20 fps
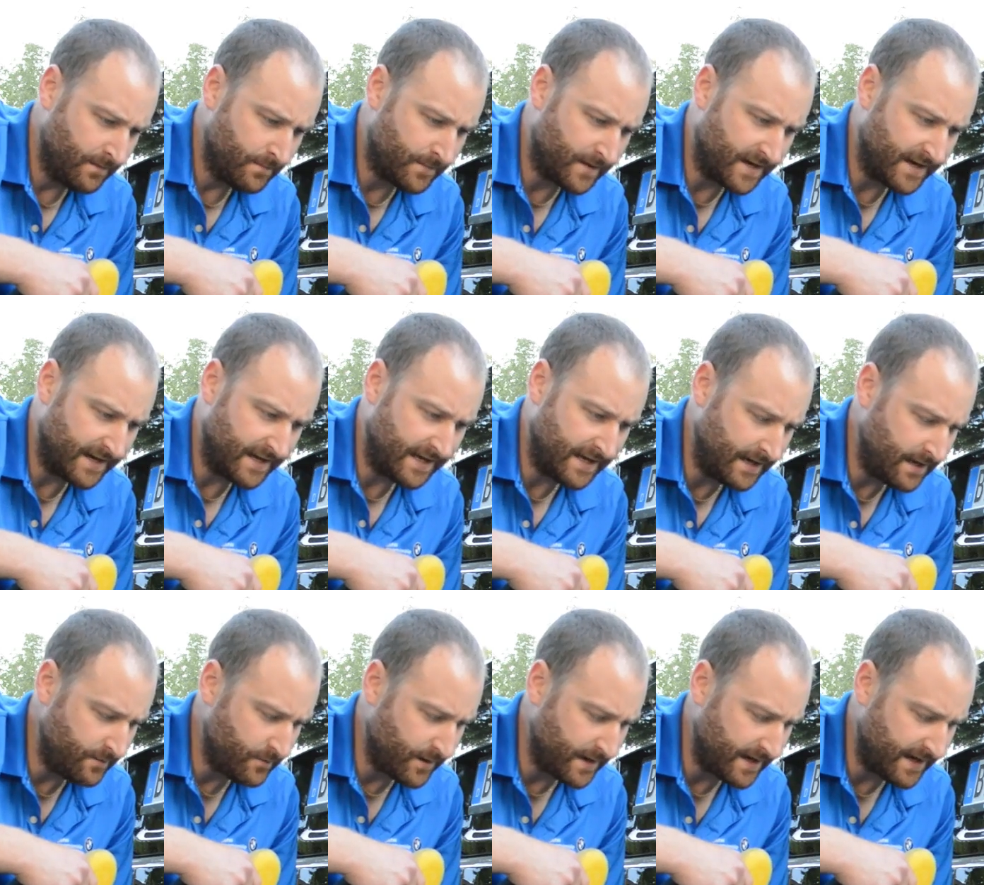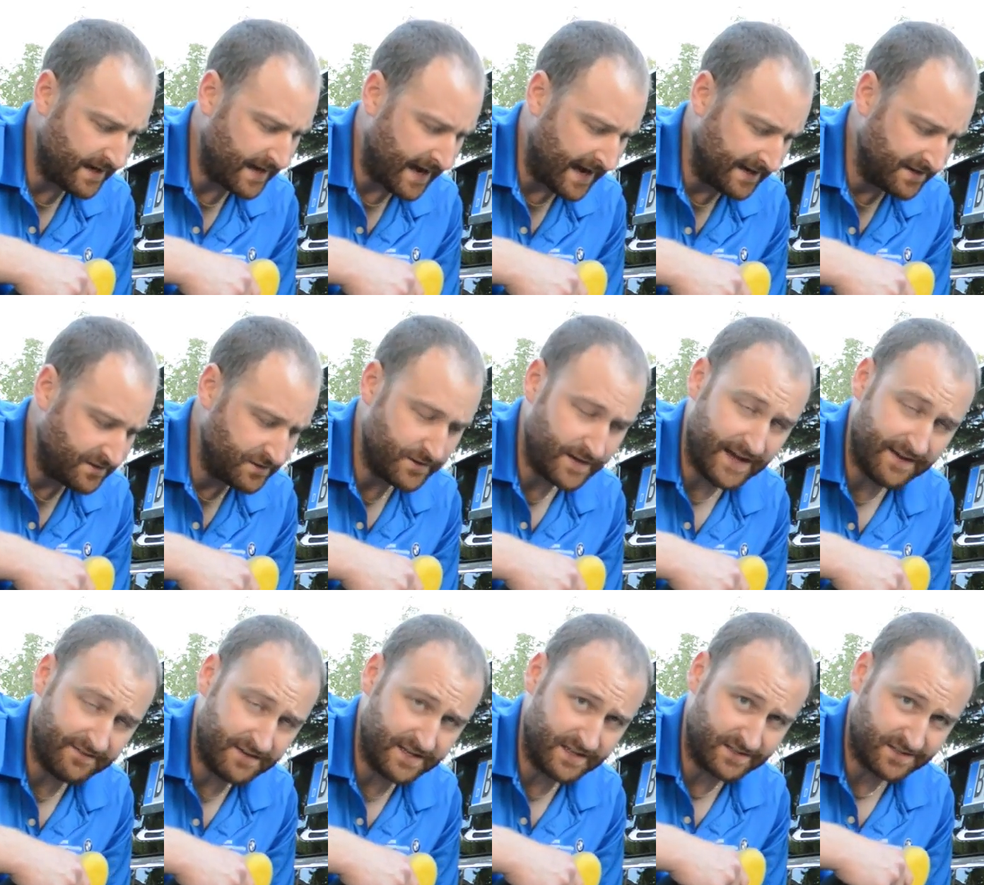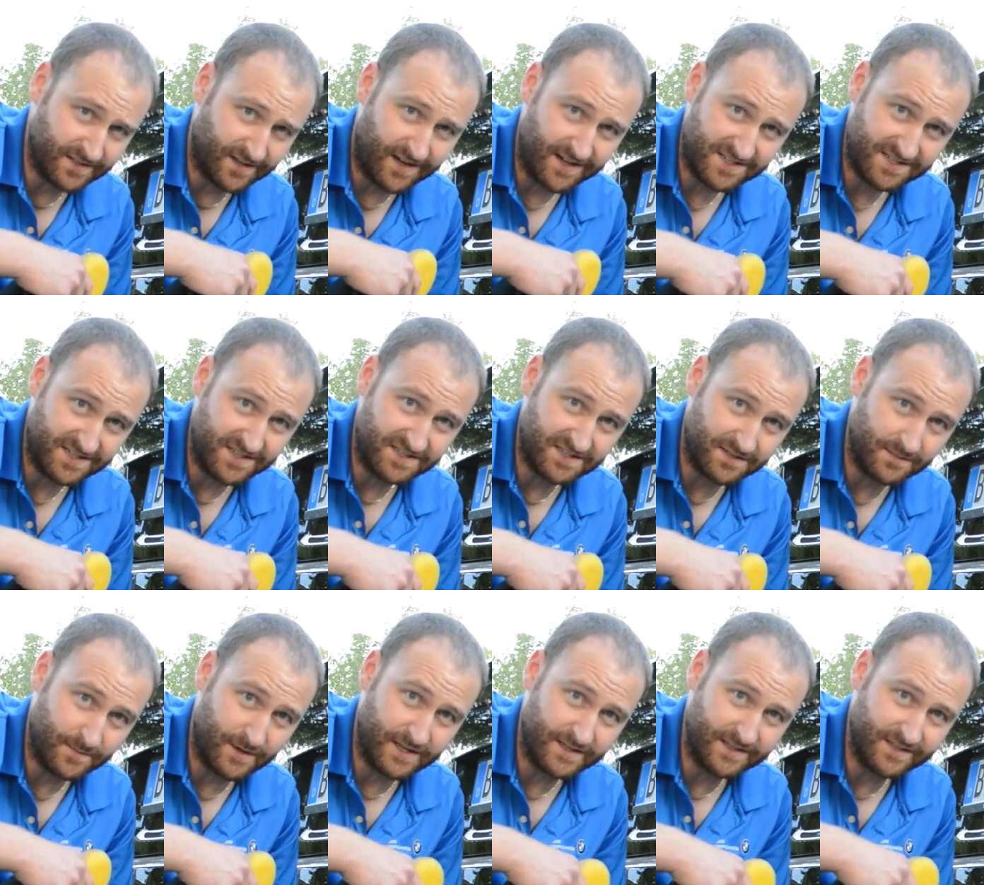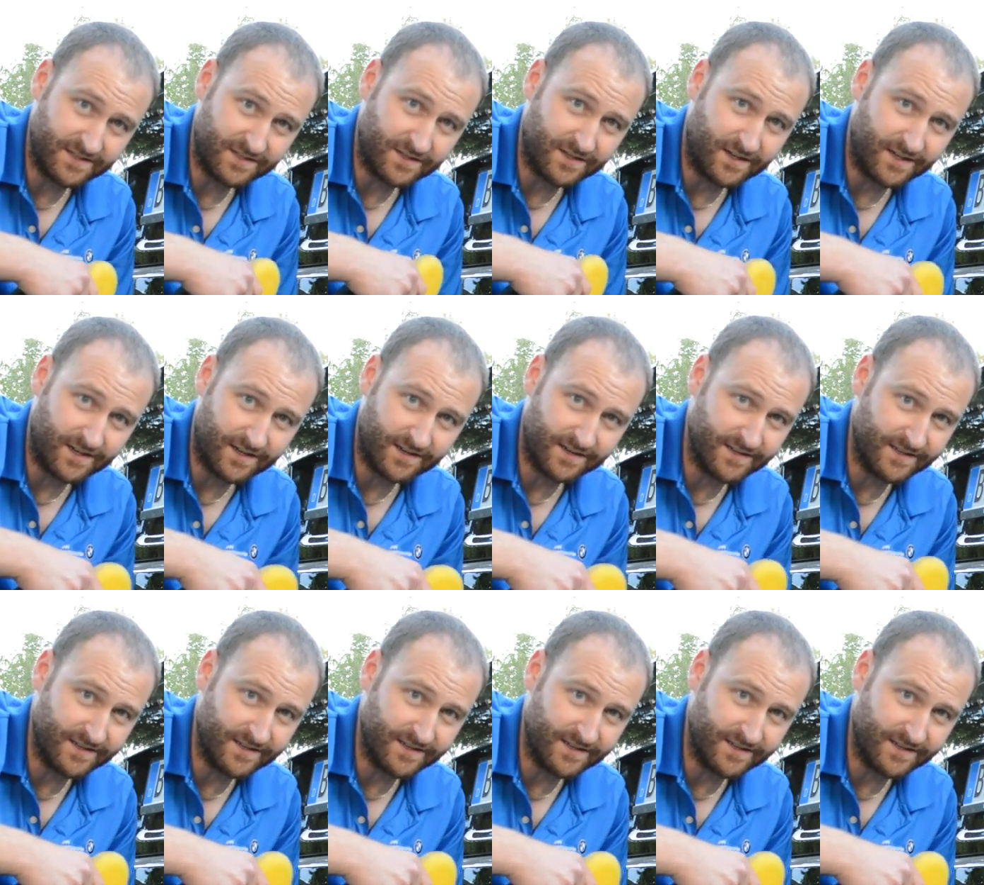But anyway, I do have an exhaust system on this car.